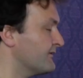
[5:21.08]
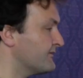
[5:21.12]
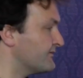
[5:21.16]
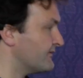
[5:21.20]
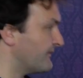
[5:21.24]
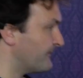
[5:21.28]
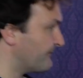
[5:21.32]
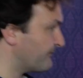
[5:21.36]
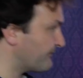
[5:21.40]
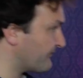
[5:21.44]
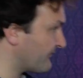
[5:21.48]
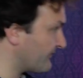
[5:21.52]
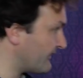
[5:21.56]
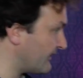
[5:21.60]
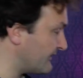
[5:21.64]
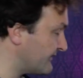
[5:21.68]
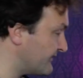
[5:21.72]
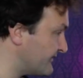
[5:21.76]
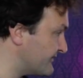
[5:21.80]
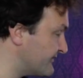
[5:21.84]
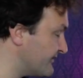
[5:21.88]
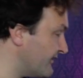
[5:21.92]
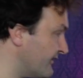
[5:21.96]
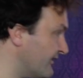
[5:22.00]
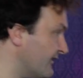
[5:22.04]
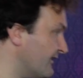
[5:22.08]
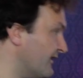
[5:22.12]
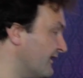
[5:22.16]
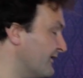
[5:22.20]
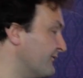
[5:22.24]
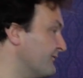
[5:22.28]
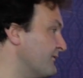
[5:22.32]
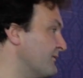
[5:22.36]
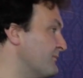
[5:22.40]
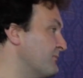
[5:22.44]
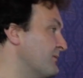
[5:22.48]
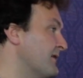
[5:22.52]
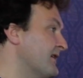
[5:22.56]
So the third
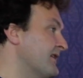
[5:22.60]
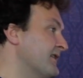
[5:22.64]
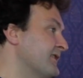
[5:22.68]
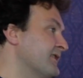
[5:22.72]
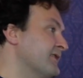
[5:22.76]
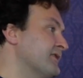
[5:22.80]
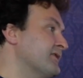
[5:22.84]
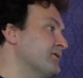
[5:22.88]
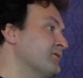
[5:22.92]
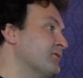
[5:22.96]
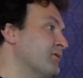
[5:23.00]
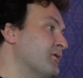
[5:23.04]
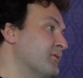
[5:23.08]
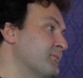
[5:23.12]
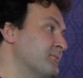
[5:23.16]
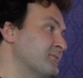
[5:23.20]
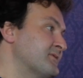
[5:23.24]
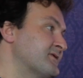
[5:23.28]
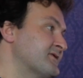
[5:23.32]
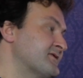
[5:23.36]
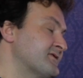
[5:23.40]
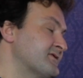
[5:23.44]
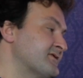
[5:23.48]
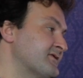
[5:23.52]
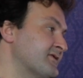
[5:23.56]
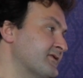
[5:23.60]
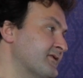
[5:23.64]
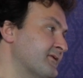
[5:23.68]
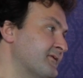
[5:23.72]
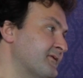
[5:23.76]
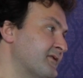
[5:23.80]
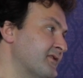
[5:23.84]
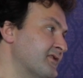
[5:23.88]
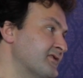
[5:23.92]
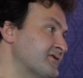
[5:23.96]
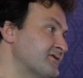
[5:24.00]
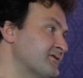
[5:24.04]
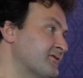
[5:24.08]
line we play in groups. So the
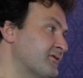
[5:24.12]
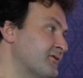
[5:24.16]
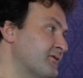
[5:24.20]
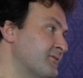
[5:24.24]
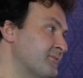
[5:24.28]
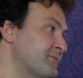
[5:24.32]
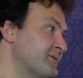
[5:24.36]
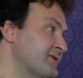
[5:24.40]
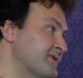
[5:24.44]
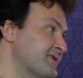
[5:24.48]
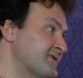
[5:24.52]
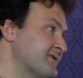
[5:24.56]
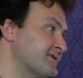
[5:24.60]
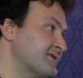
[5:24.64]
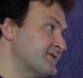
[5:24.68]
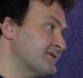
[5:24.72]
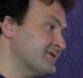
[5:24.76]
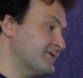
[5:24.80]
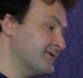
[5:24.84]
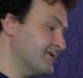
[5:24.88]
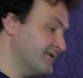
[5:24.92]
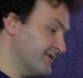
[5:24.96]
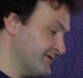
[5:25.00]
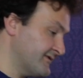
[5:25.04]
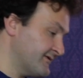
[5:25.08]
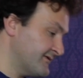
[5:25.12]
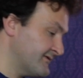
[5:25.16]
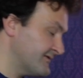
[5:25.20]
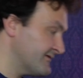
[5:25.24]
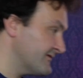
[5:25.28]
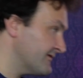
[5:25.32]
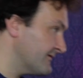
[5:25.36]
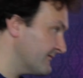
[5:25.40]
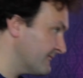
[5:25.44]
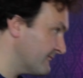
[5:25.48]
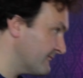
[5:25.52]
first group is this.